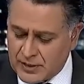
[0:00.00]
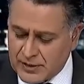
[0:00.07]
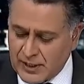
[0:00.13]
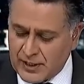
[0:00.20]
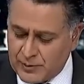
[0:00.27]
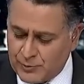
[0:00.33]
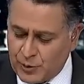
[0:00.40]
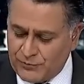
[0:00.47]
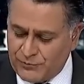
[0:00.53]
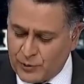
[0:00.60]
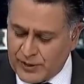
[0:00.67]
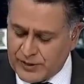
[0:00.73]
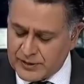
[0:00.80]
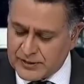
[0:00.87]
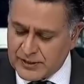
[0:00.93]
Dali
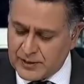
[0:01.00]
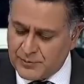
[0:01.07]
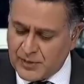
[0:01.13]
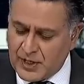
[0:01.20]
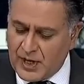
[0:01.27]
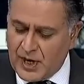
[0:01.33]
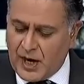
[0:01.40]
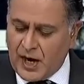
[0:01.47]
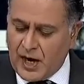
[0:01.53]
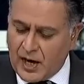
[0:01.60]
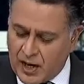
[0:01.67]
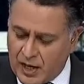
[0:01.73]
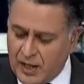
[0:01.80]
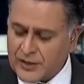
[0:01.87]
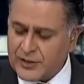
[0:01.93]
Mpofu and the team,
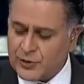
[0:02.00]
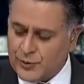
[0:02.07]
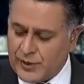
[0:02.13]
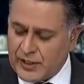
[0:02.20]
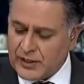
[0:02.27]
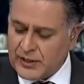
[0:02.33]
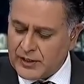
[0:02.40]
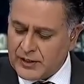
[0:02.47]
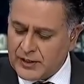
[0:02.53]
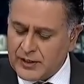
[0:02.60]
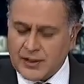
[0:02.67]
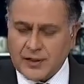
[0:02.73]
are arguing